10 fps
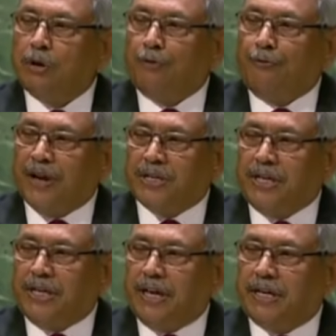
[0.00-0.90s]
to
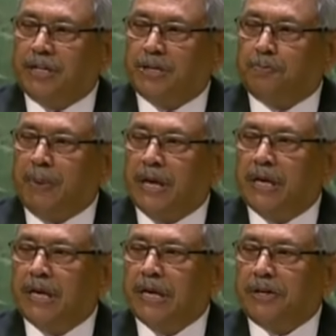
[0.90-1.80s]
facilitate this
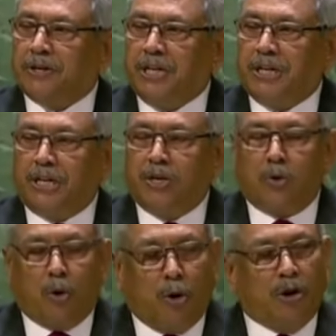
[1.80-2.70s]
by treating
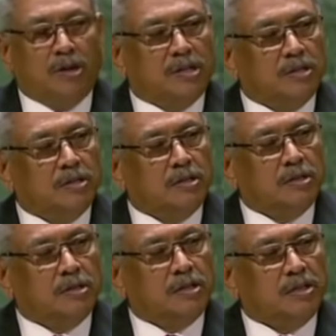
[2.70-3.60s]
all
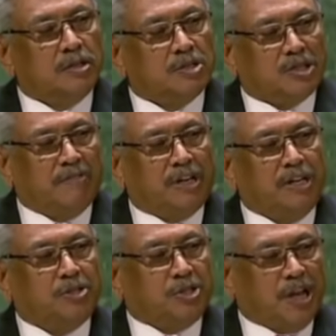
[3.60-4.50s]

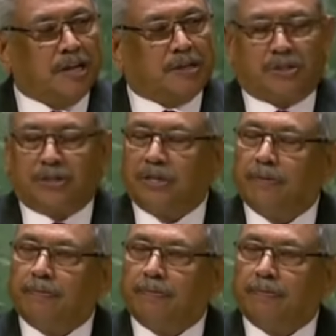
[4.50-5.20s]
sovereign states,